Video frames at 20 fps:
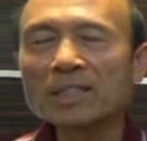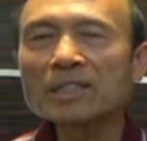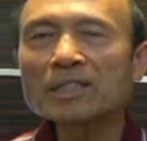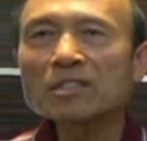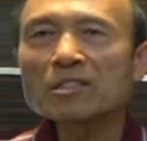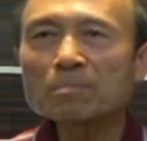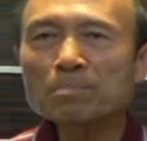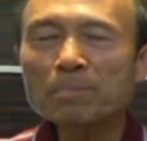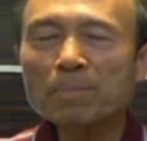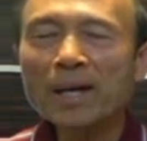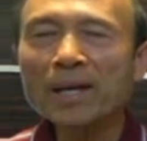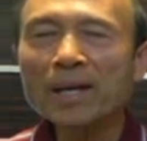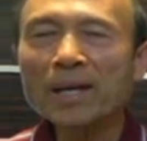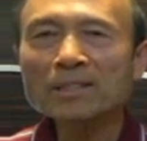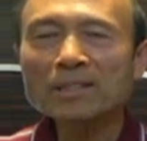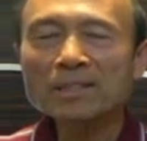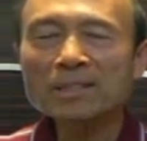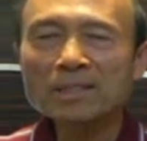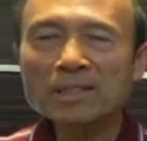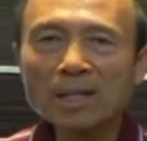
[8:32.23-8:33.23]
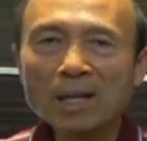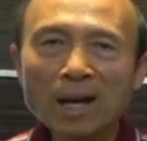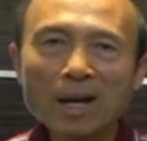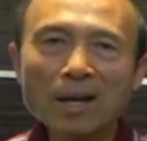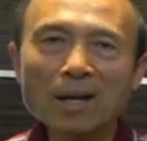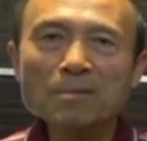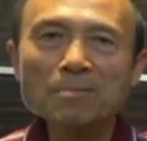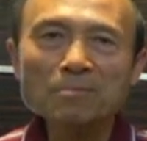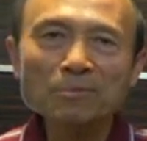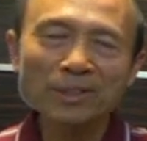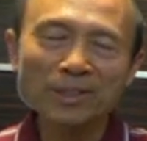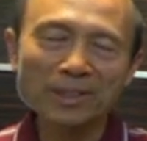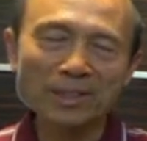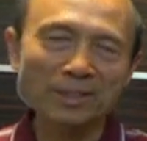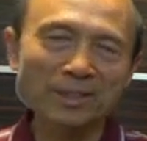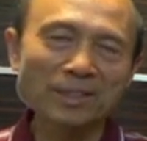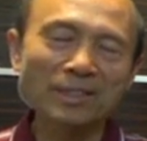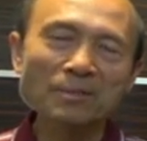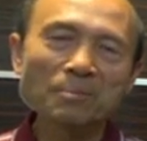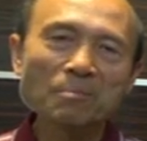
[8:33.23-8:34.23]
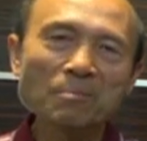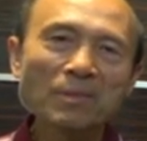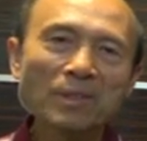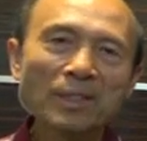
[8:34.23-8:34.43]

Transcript: He spends time with us.